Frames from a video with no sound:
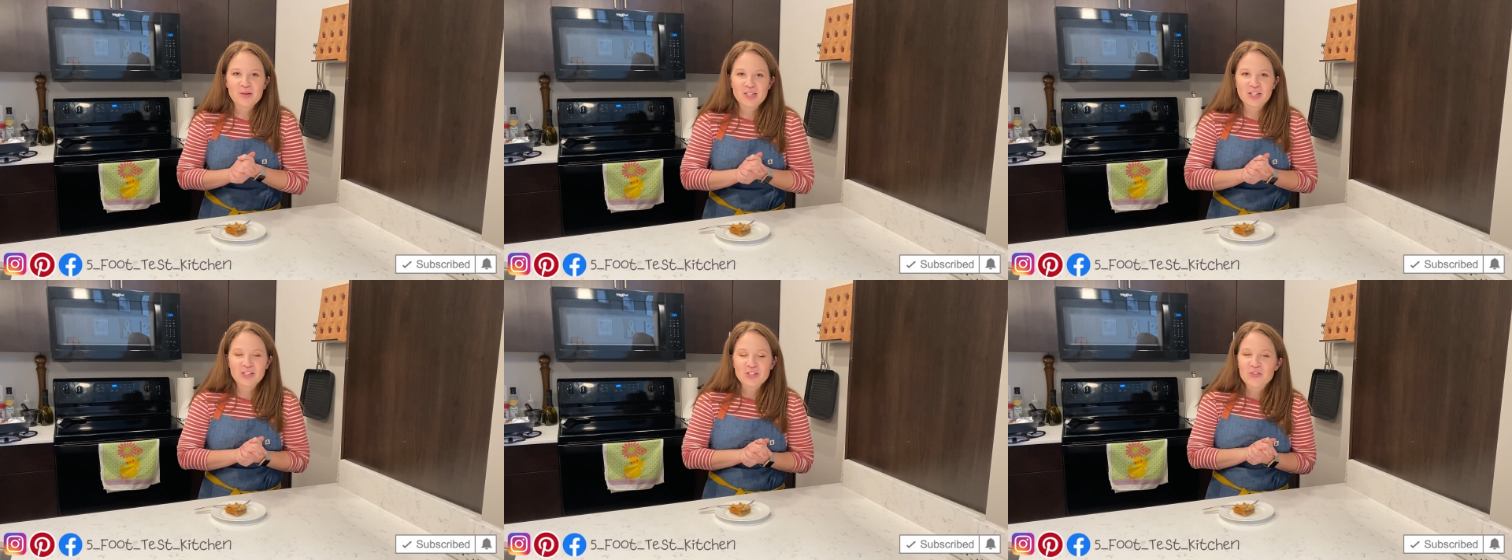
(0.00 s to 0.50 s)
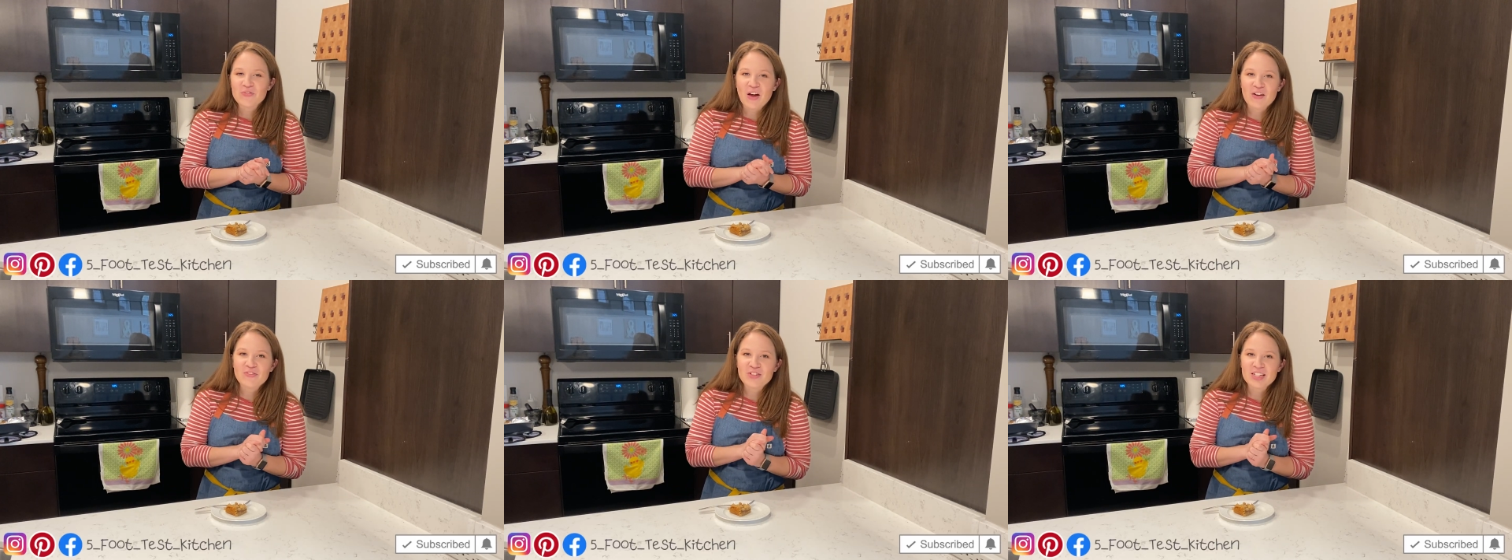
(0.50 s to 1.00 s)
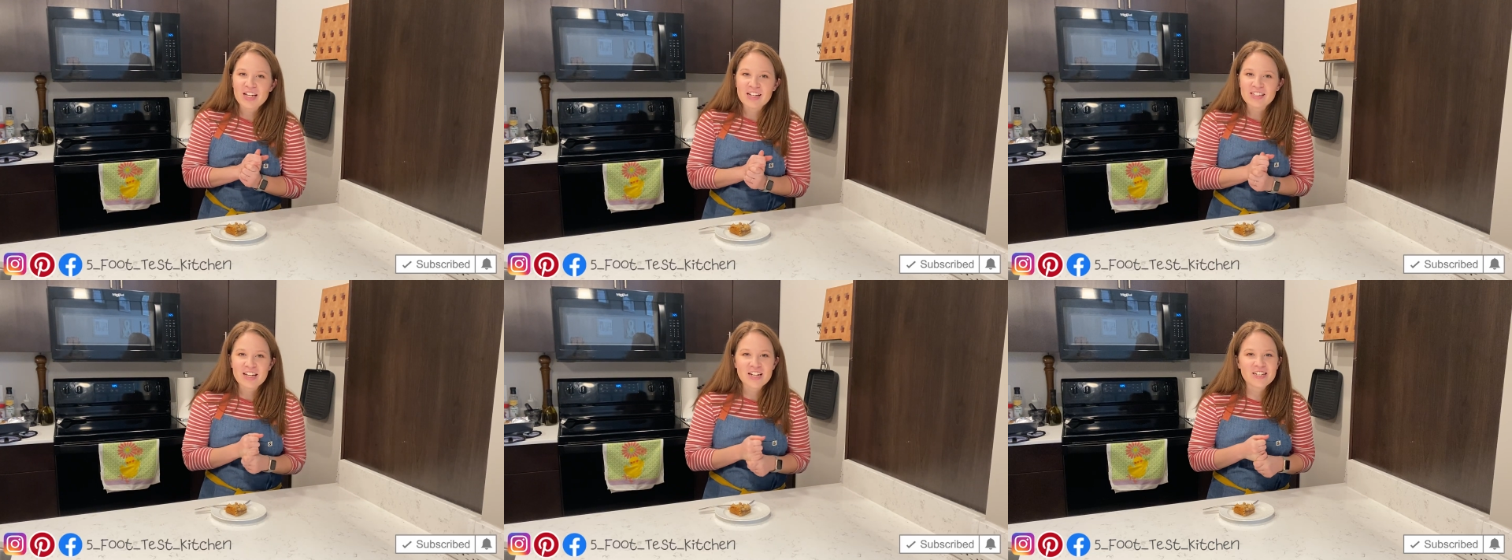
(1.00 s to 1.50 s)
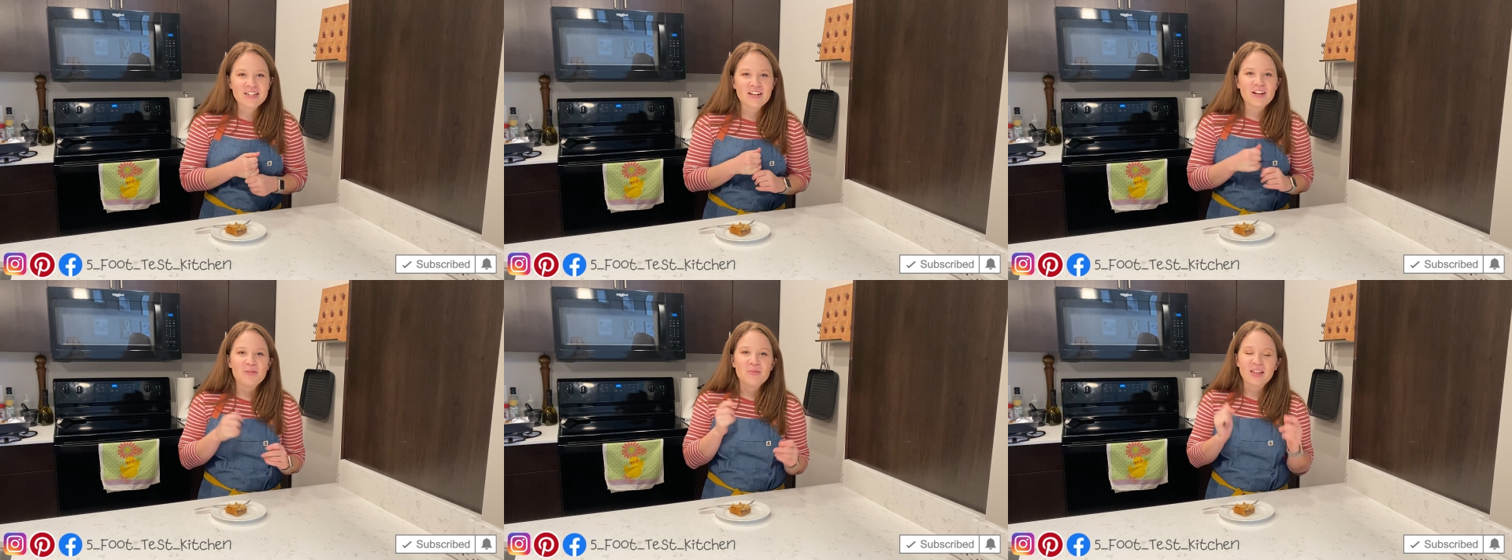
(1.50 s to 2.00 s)
It's also 5 Foot Test Kitchen.
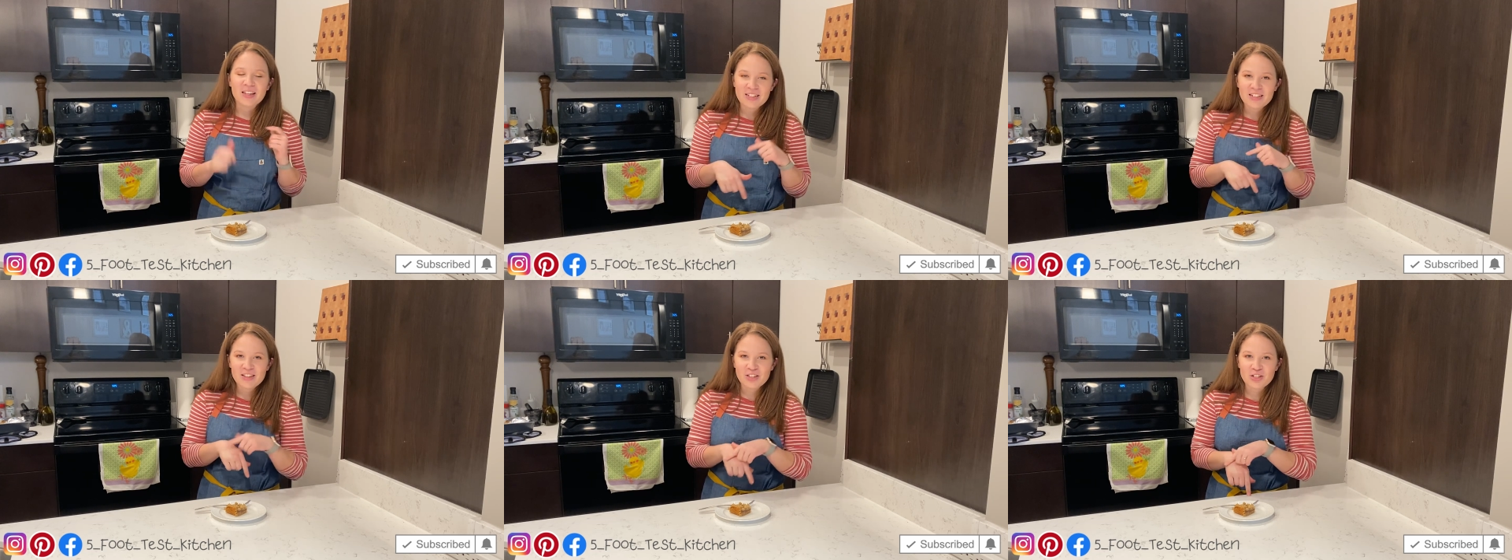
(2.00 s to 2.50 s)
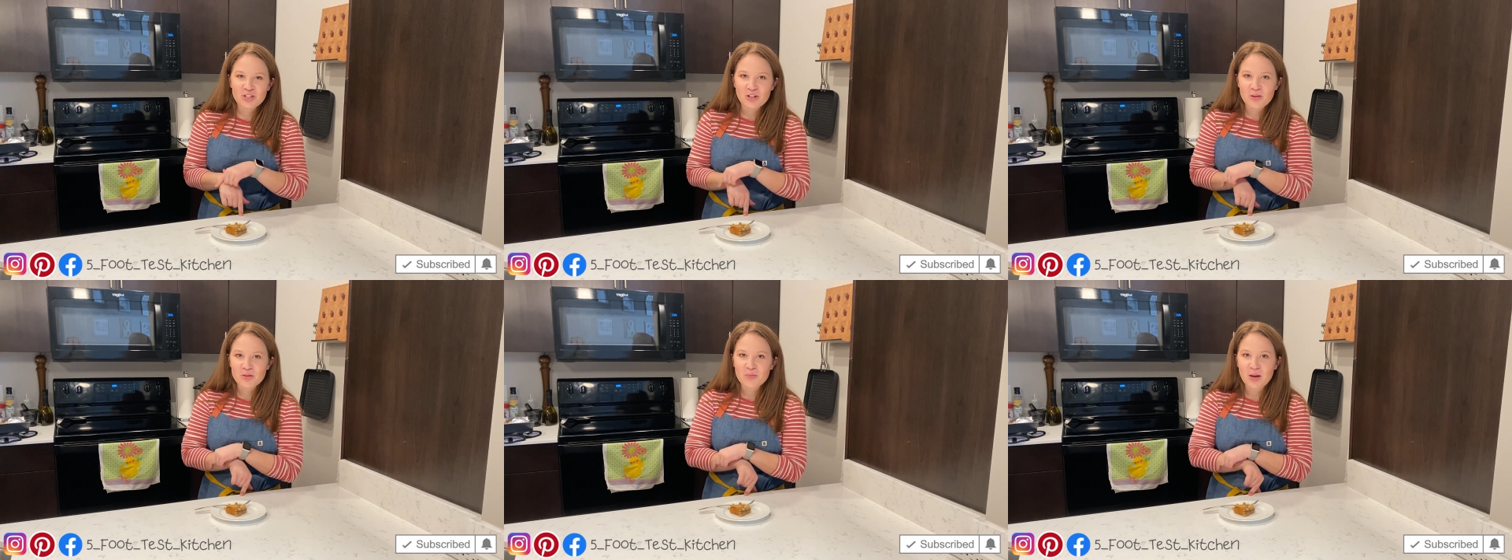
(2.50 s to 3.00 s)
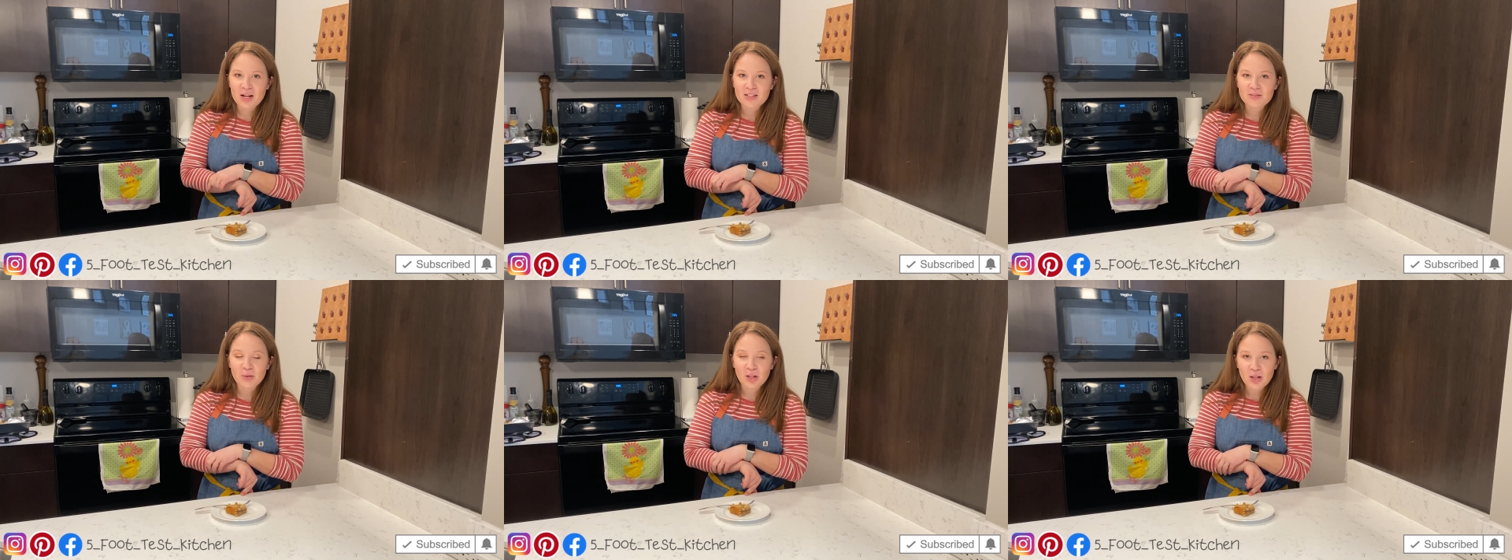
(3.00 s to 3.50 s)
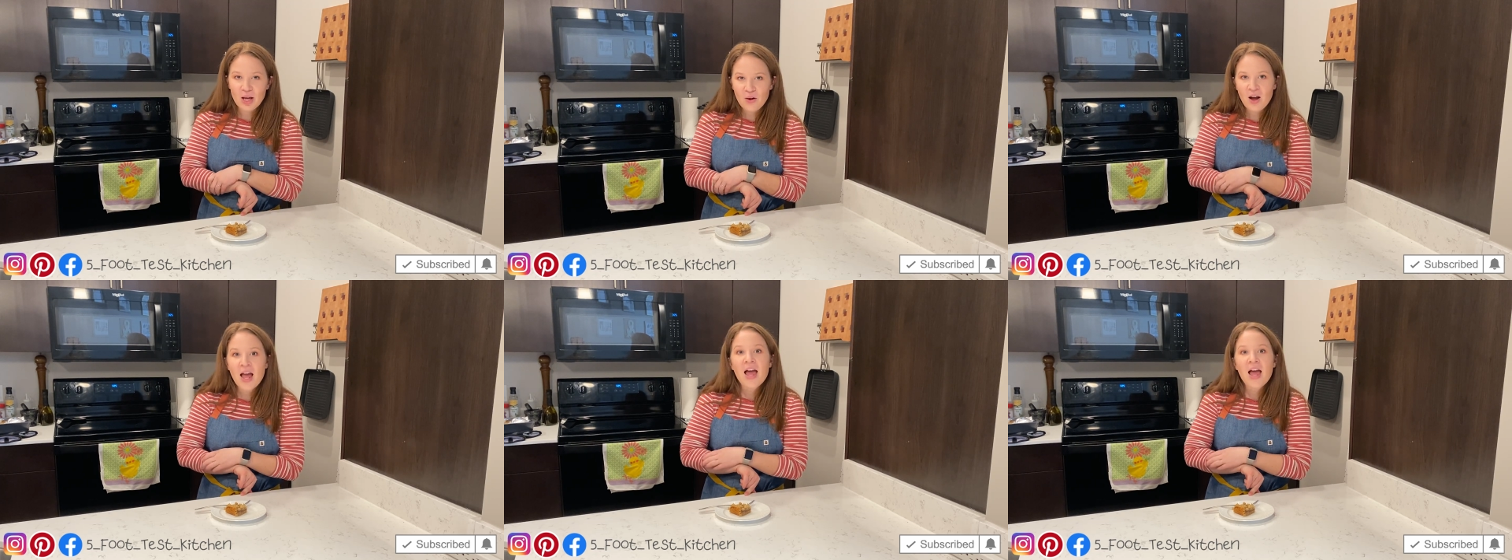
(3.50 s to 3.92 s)
It'll be linked in the description box below,